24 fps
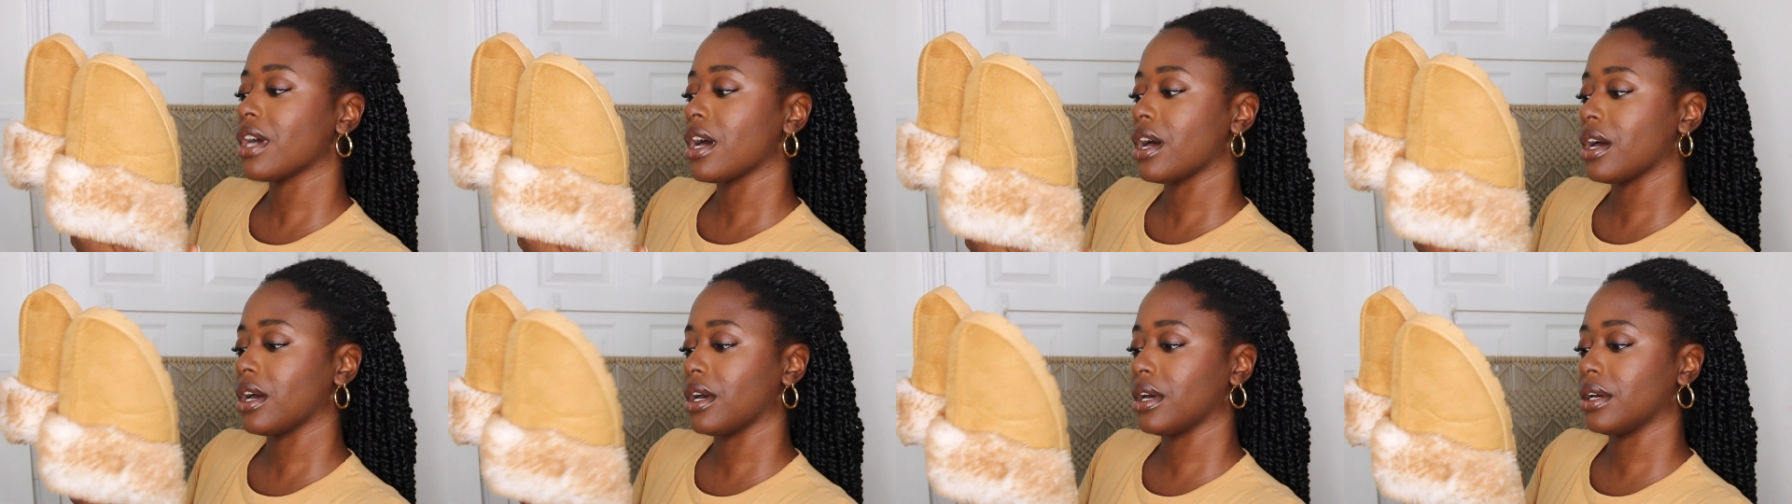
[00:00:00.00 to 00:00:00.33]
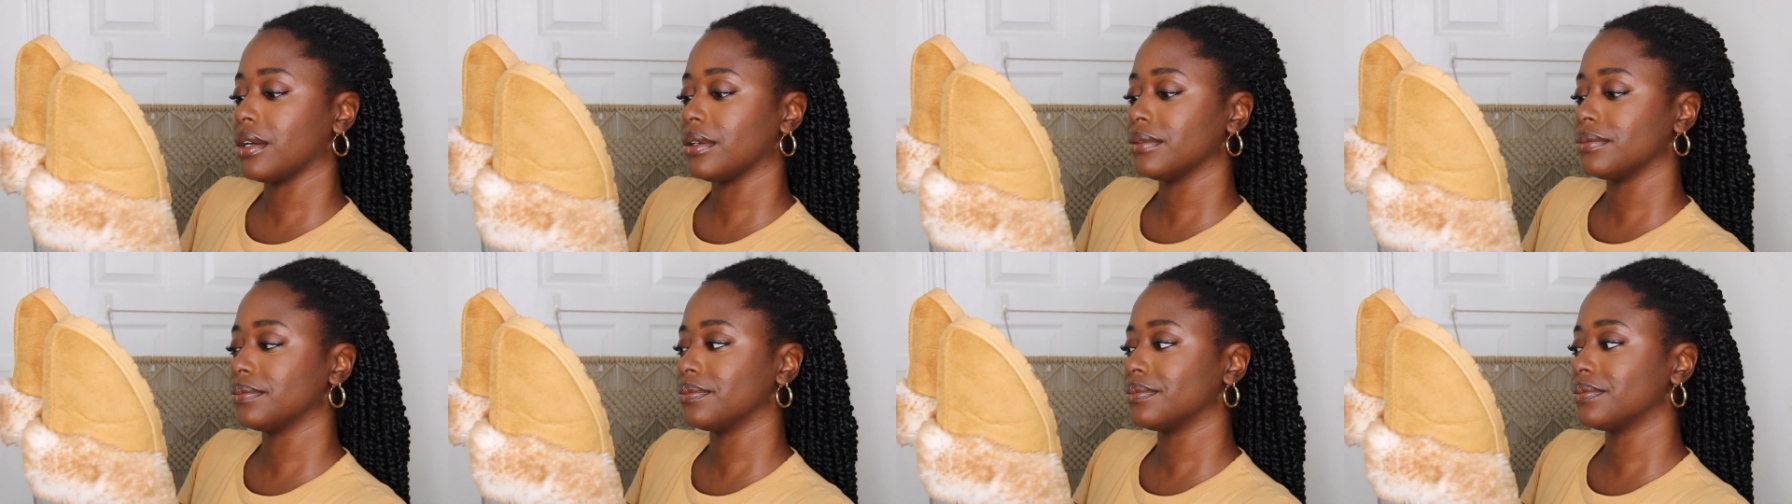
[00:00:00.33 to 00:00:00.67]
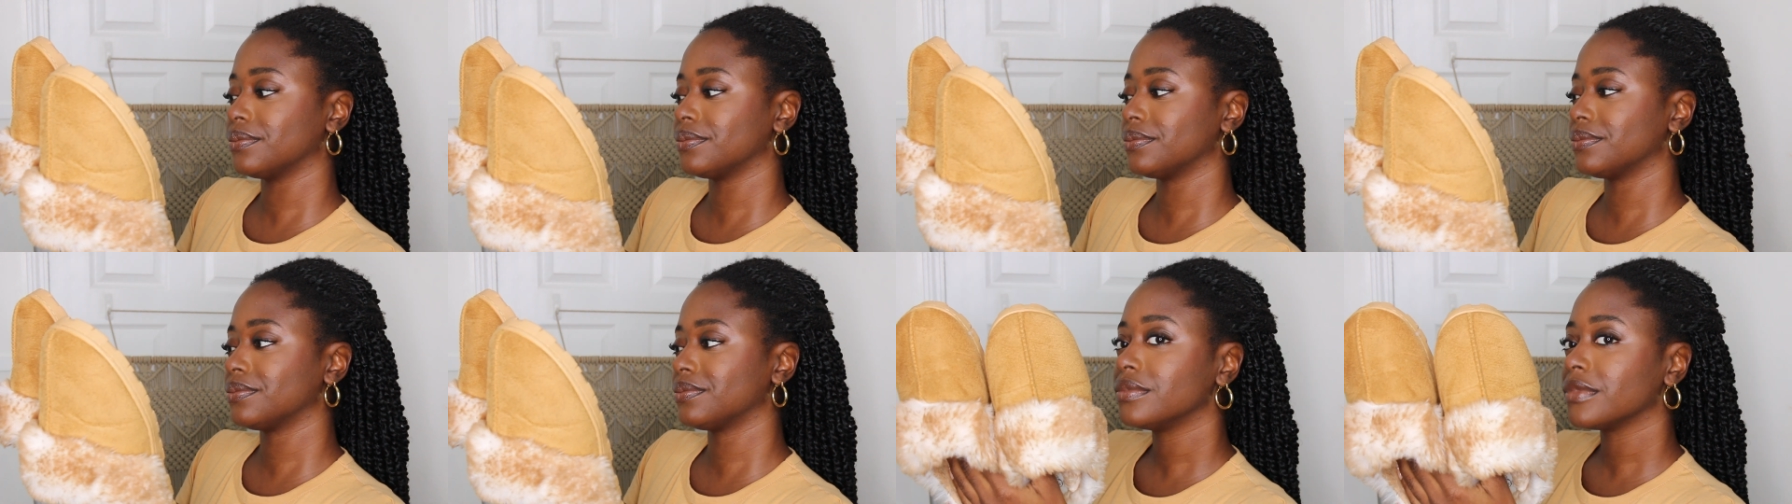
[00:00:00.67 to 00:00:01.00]

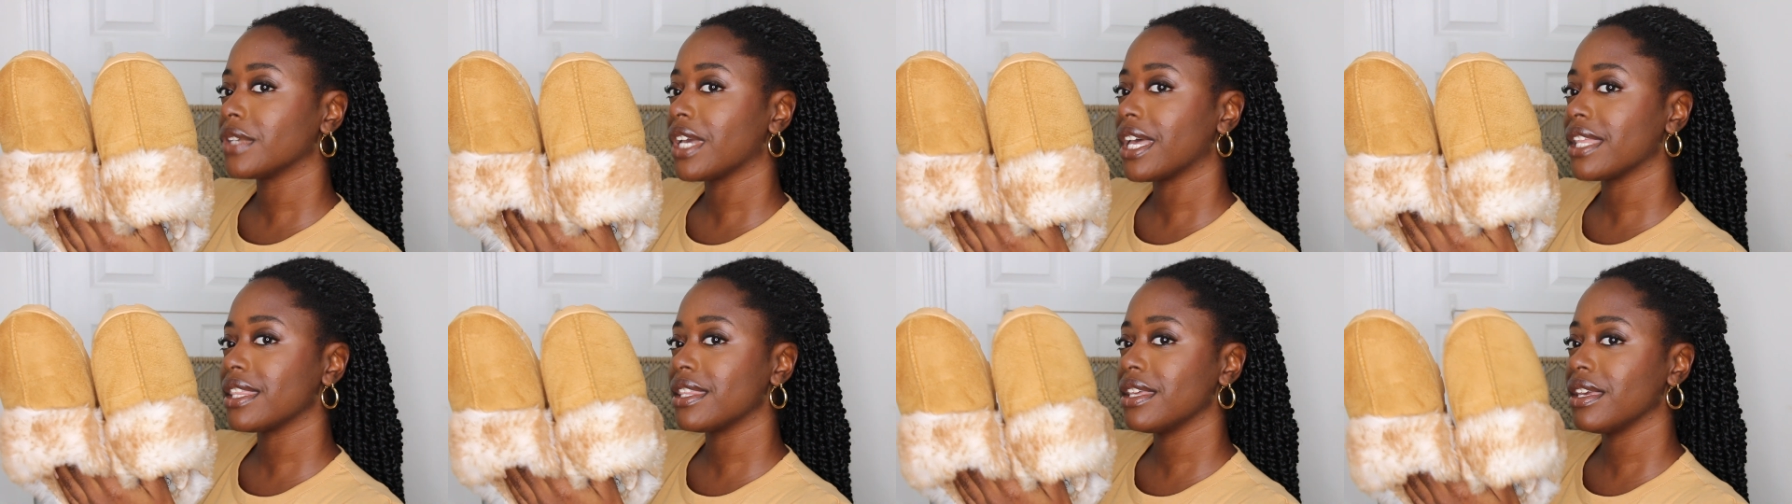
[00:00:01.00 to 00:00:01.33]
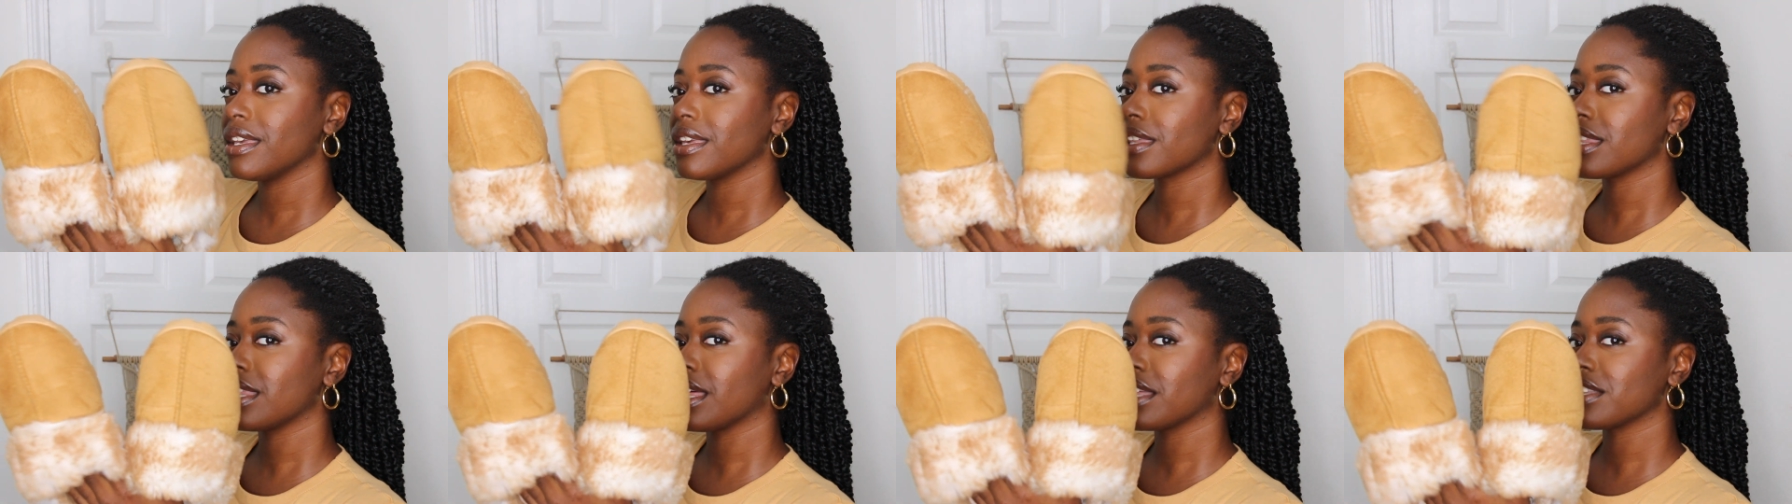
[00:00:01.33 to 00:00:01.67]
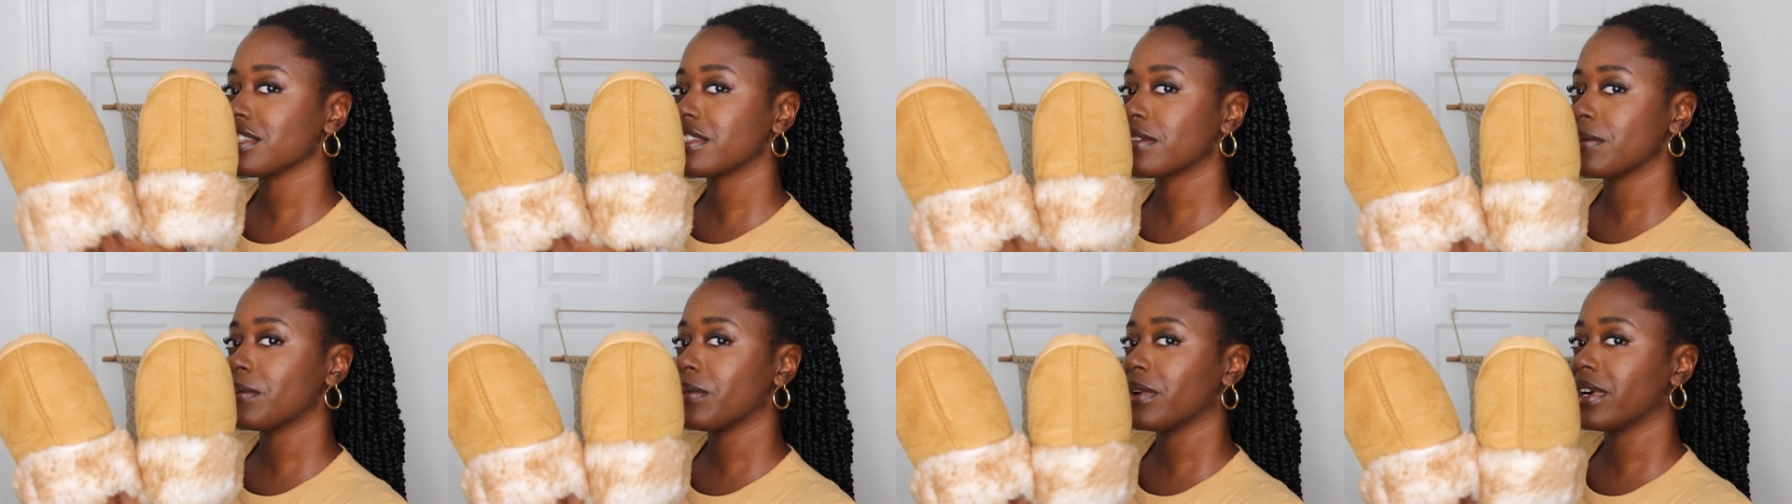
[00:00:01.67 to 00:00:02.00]
Um, I think
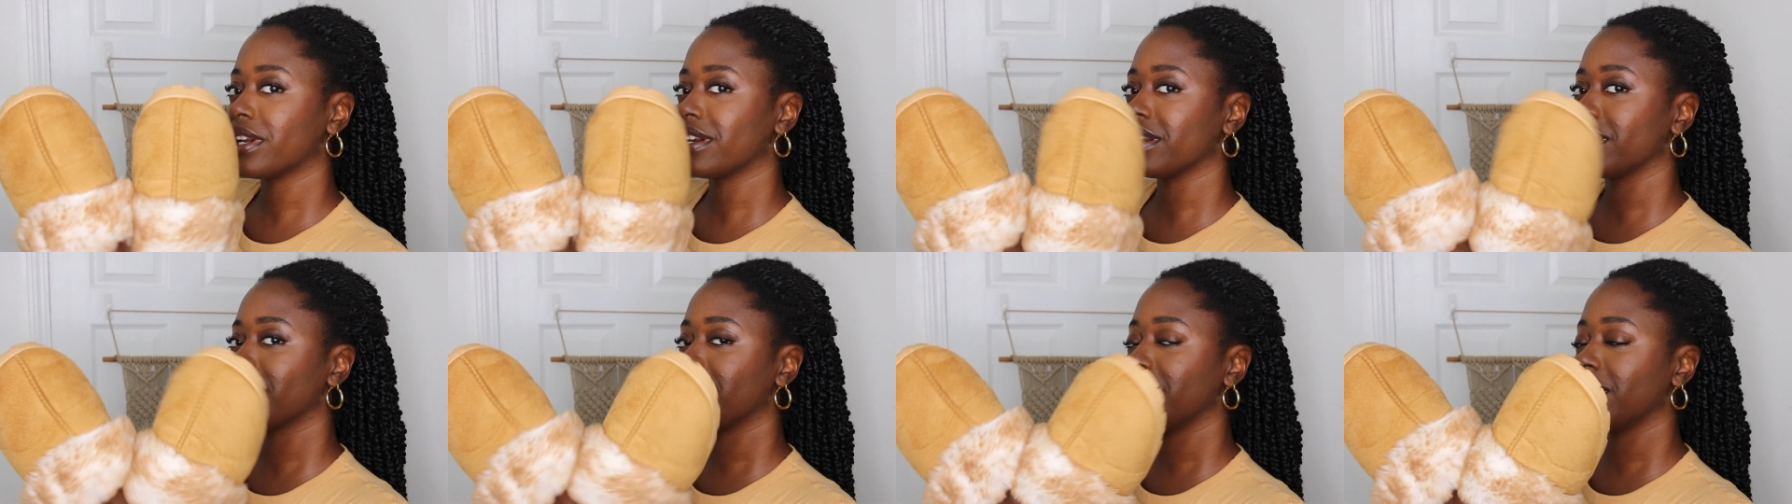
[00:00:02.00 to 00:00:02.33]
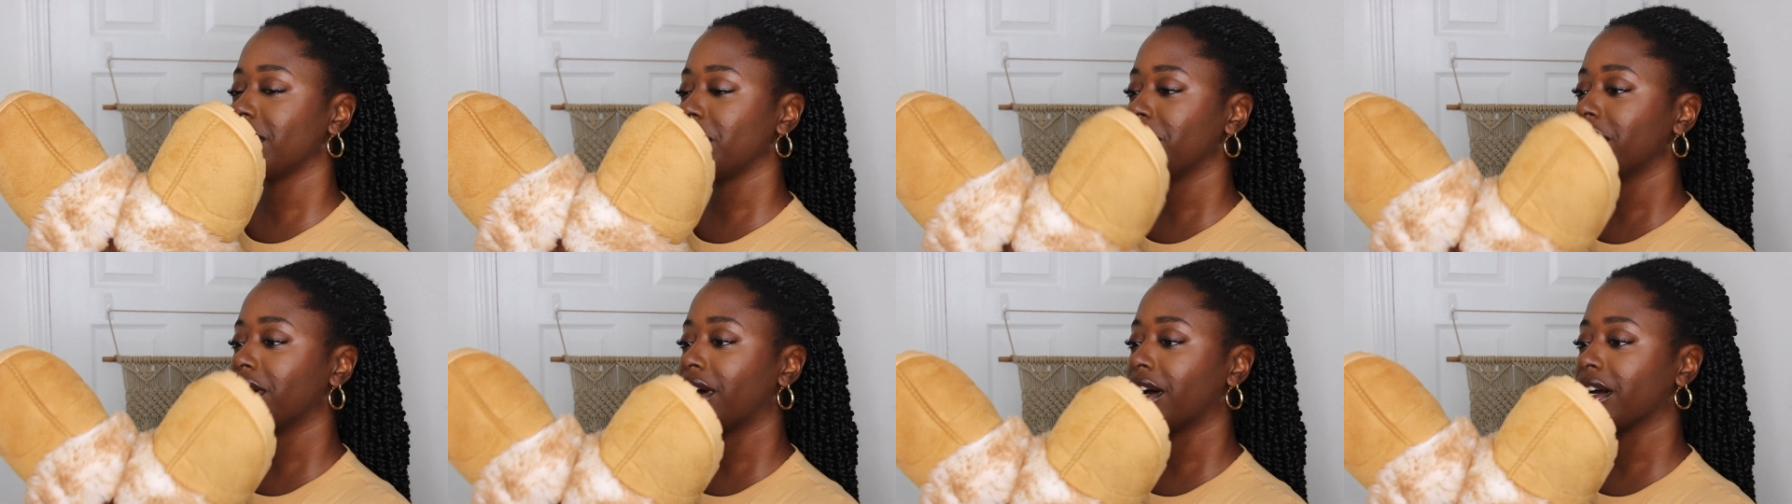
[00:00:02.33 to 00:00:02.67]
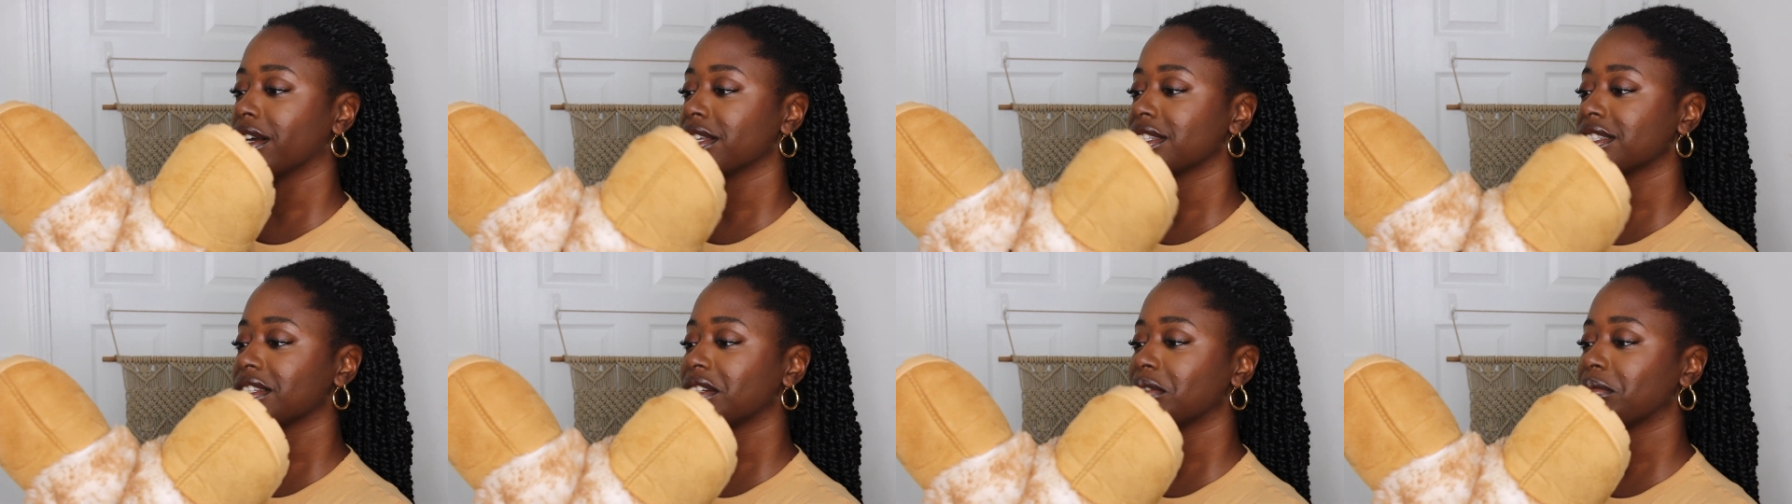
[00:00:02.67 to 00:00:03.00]
that's what
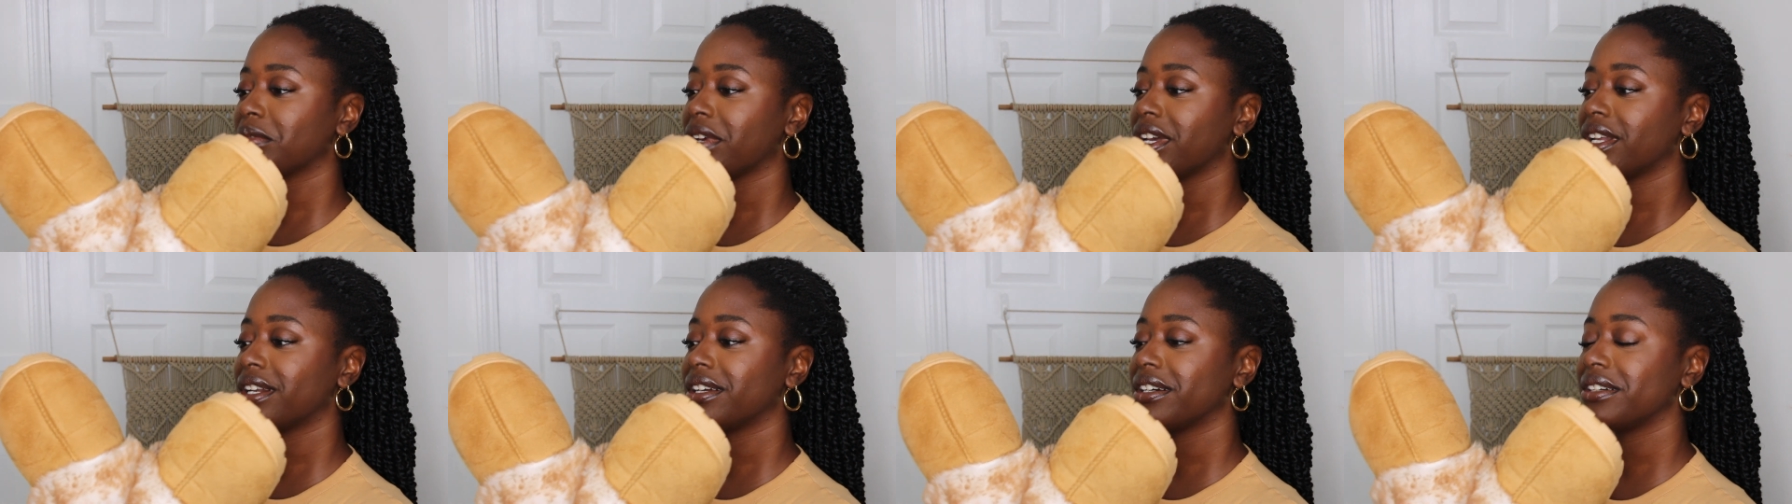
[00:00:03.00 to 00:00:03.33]
Uggs are made